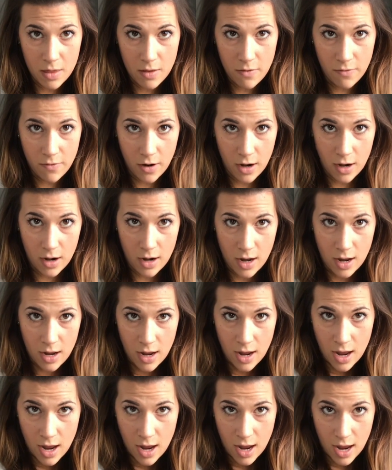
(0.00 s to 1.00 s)
in the front,
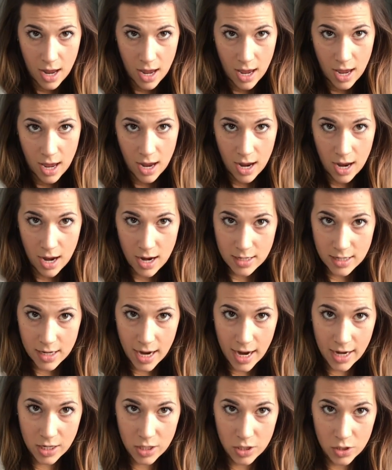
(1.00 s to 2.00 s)
and
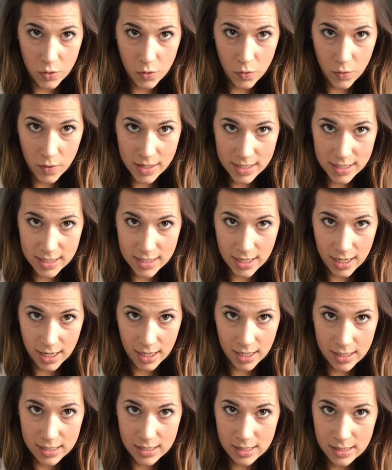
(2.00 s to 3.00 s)
I twist
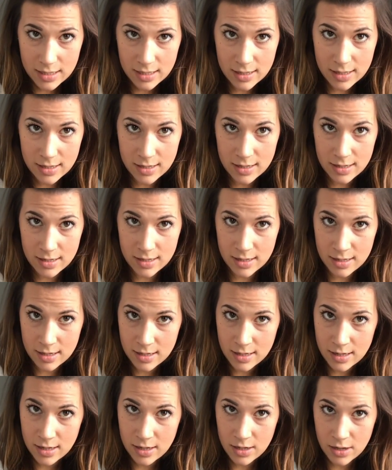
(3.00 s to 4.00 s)
it
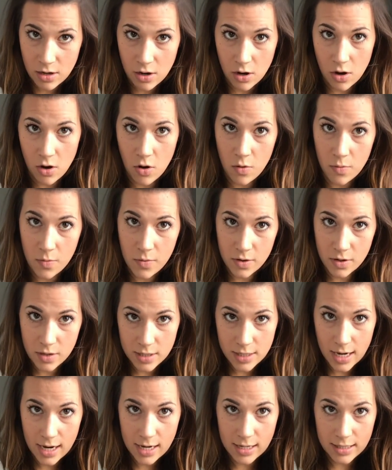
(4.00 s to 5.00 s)

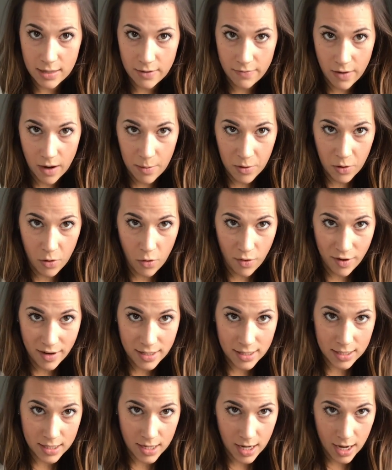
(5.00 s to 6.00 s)
almost as if I'm
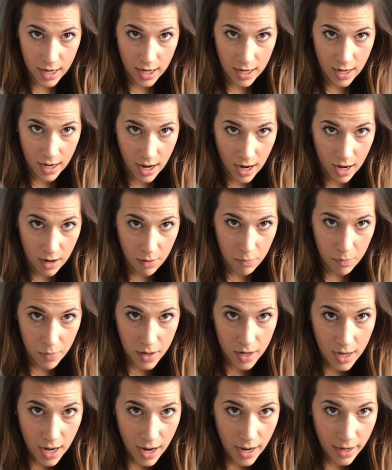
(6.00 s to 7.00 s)
going to tie a knot,
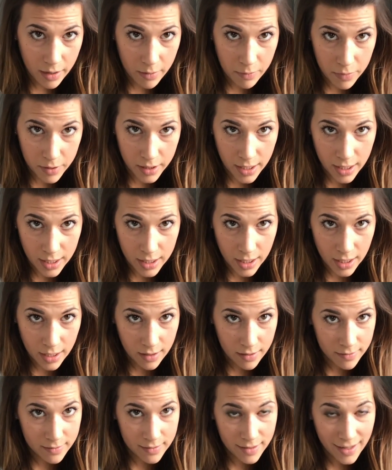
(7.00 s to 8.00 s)
but not completely.
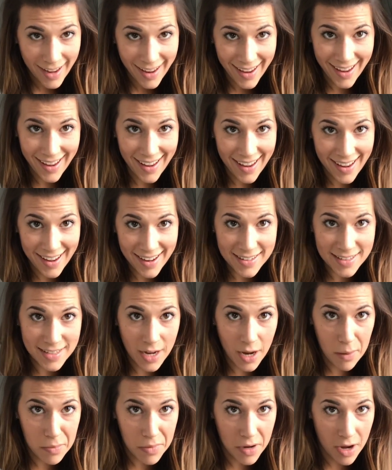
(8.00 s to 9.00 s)

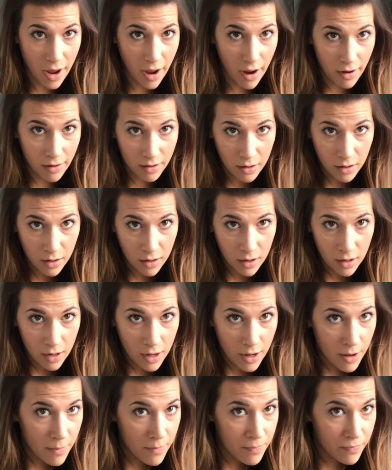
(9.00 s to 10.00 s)
Top knot.
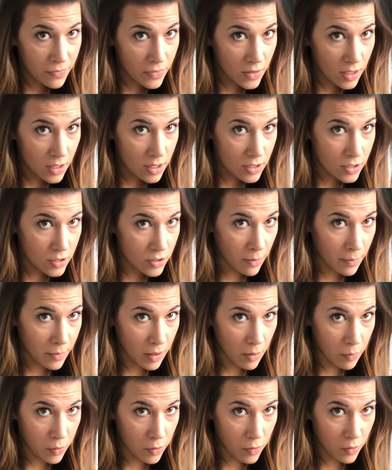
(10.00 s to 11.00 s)
So I'm
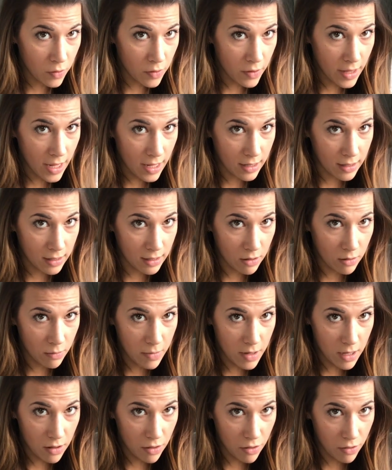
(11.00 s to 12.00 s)
going to pull that little
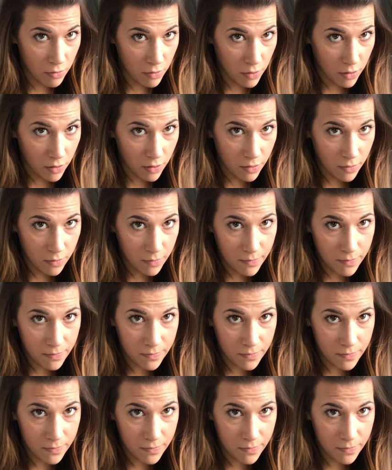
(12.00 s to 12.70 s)
bit through,